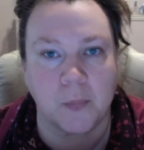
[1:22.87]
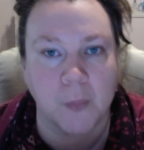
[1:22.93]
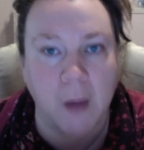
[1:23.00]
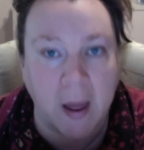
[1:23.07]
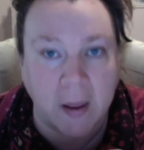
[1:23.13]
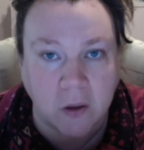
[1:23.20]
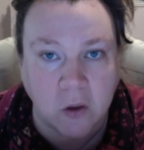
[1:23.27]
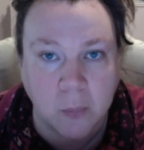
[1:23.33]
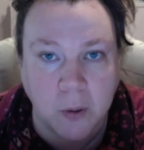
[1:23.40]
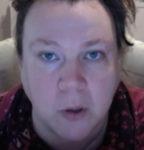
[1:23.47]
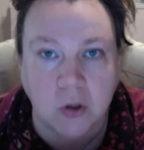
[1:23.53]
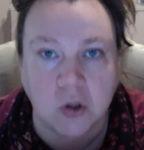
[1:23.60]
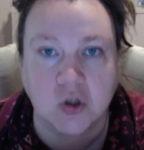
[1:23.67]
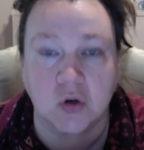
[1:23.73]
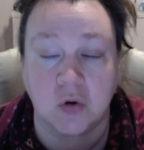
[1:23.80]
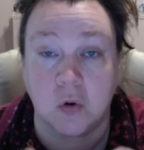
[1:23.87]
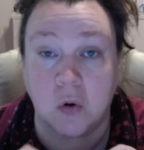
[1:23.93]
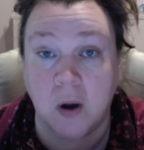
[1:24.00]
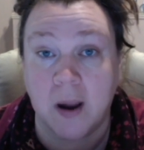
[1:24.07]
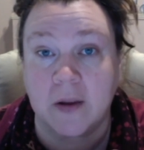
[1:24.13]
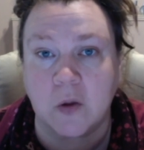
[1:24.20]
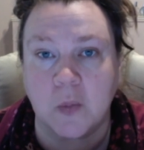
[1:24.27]
acupuncture or
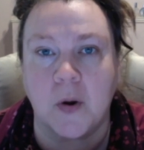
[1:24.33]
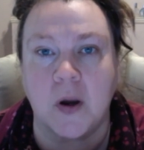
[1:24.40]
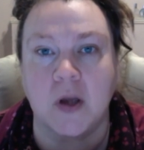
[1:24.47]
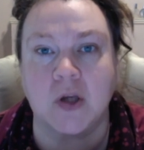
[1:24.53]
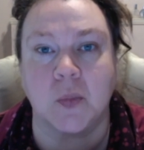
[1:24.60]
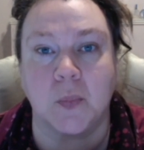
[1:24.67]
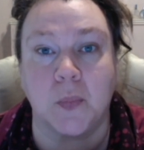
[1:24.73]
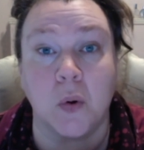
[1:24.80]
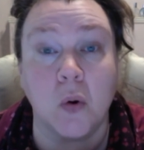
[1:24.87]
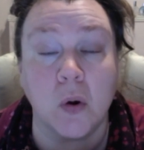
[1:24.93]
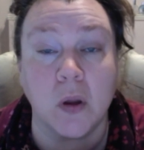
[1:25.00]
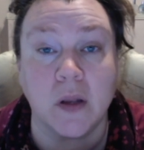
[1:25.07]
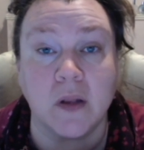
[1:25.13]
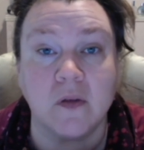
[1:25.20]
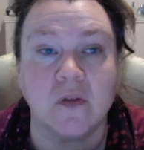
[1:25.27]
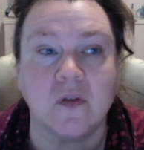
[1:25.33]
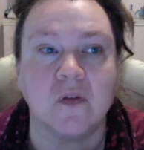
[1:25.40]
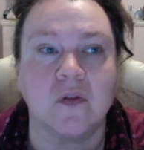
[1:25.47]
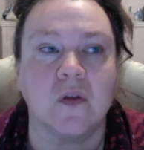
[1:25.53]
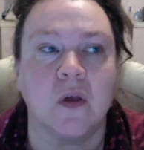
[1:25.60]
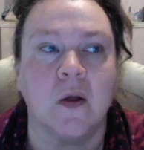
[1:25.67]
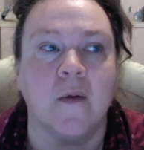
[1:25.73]
acupressure
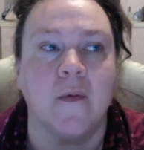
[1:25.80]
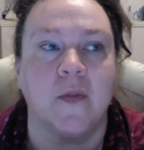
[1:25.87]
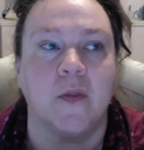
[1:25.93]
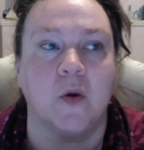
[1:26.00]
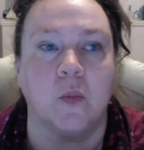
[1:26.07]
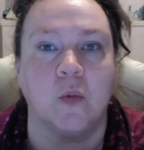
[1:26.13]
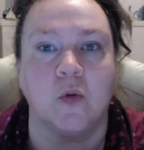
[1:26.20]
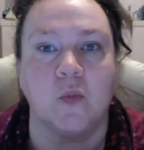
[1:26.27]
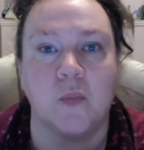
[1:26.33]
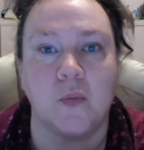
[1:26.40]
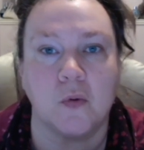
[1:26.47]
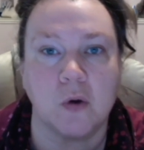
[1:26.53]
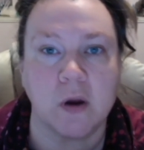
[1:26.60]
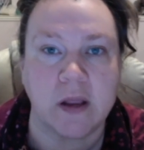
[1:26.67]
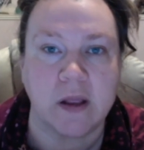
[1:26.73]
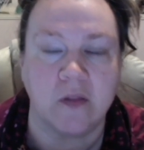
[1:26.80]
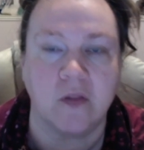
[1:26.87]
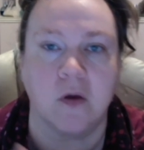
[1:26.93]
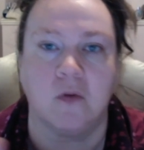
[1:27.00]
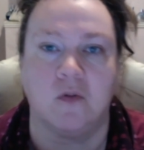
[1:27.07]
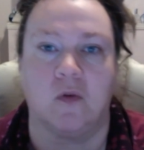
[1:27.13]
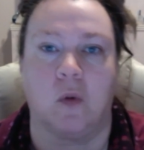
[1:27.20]
points that would bring
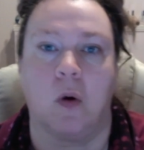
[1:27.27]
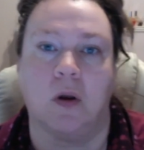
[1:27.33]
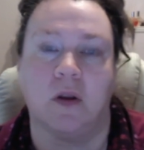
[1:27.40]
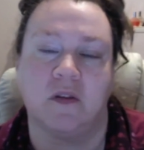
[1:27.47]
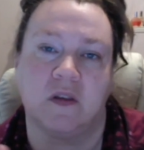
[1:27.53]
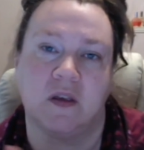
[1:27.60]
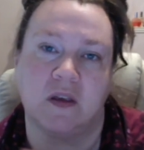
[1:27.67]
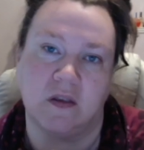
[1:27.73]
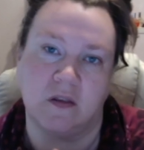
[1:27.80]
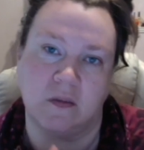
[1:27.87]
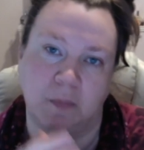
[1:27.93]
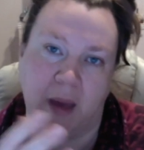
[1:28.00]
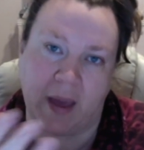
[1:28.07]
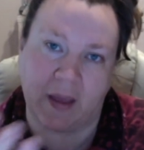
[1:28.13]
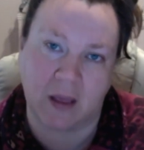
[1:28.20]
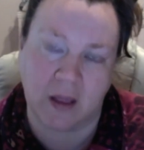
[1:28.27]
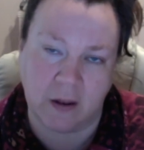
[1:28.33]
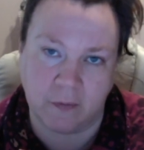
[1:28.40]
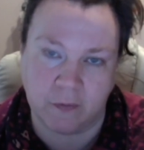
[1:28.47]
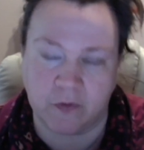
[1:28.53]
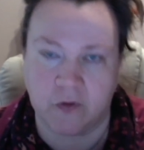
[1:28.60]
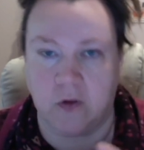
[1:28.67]
those qualities back
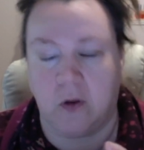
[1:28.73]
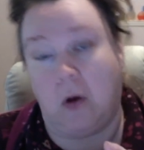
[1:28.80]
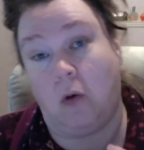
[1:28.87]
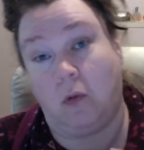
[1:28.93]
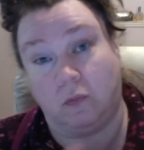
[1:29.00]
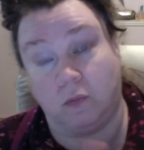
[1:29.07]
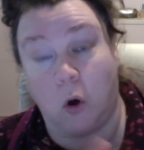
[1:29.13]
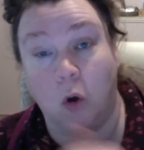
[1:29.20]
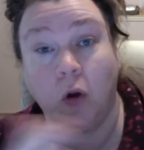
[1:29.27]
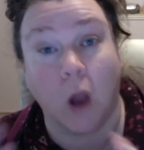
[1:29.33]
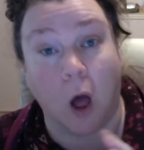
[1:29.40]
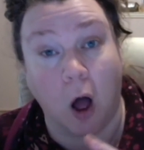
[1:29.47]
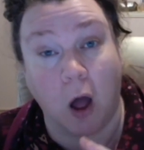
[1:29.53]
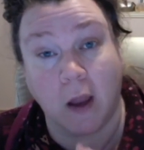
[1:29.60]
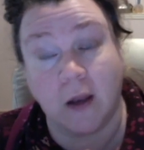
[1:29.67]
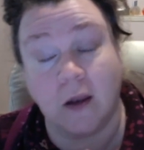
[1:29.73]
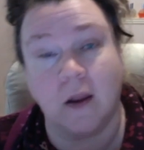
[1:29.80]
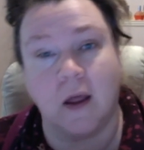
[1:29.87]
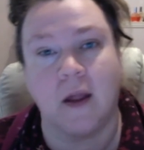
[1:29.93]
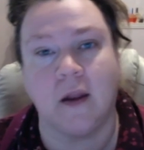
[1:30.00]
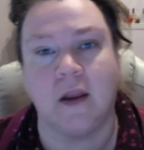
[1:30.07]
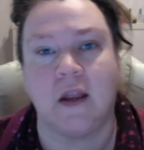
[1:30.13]
into online
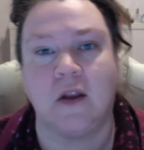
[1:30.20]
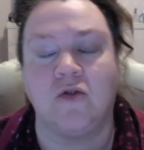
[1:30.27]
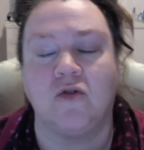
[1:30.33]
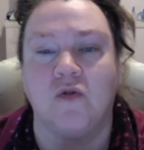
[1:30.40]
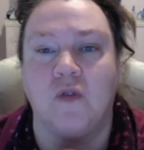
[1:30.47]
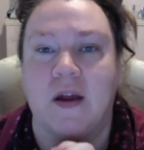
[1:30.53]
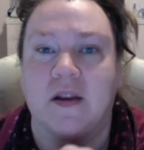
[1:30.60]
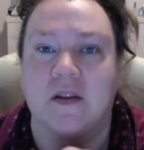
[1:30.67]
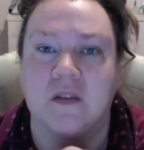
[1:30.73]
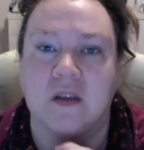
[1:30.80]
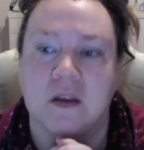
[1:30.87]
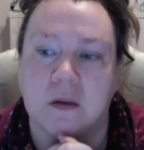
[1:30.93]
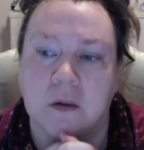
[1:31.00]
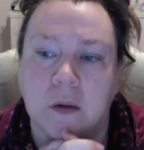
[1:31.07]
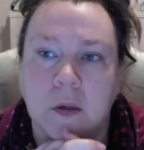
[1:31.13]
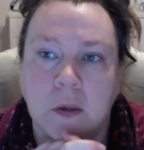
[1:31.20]
and interacting